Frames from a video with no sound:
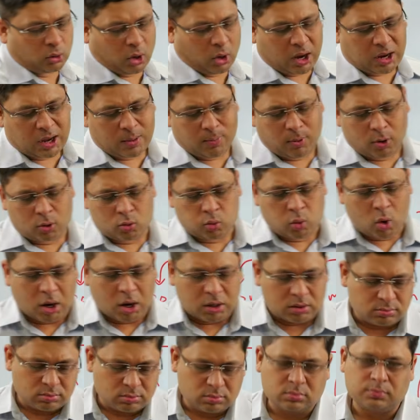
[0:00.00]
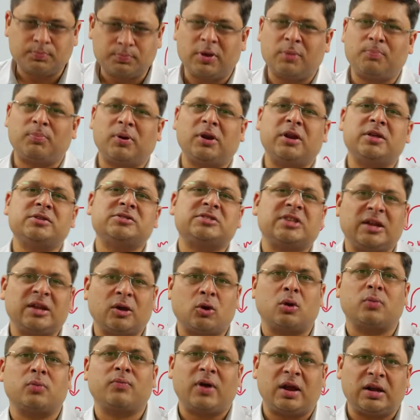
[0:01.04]
talk about what? People in
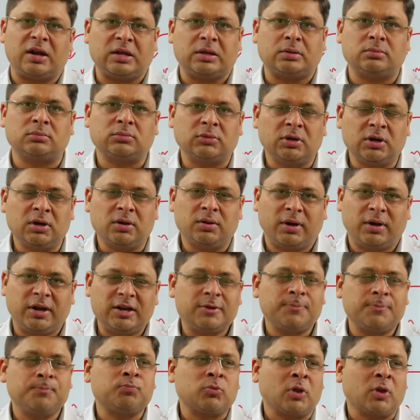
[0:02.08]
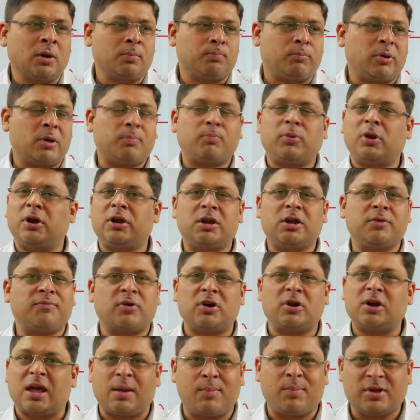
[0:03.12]
Silicon Valley, right? People in
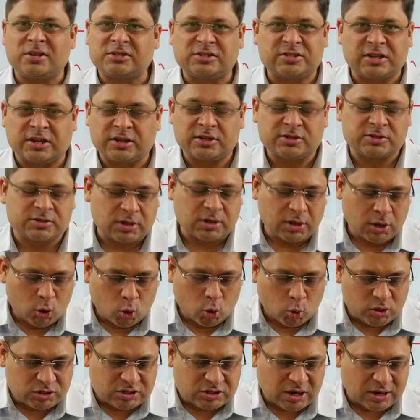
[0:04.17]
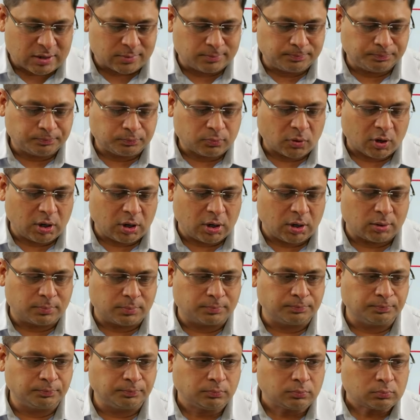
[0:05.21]
different MNCs, which are
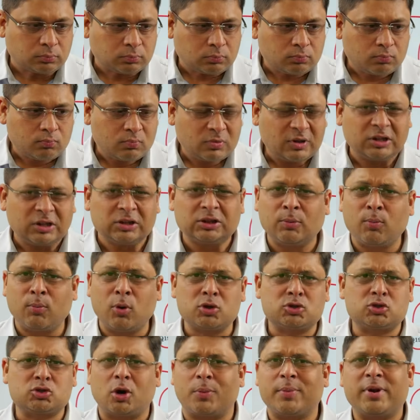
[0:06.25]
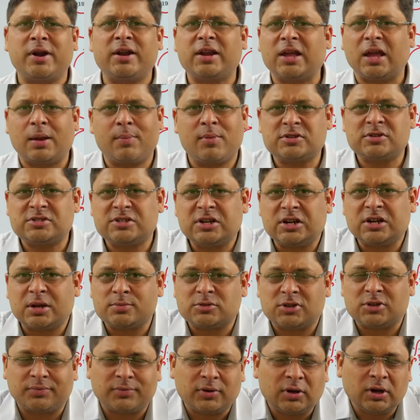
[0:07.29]
the most dominating MNCs in
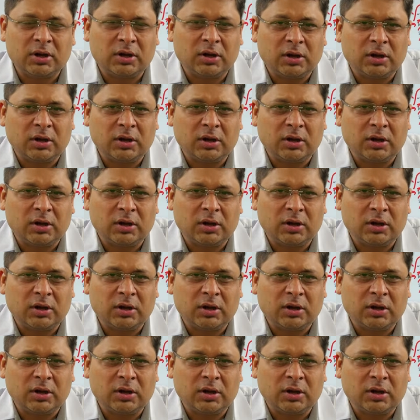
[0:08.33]
terms of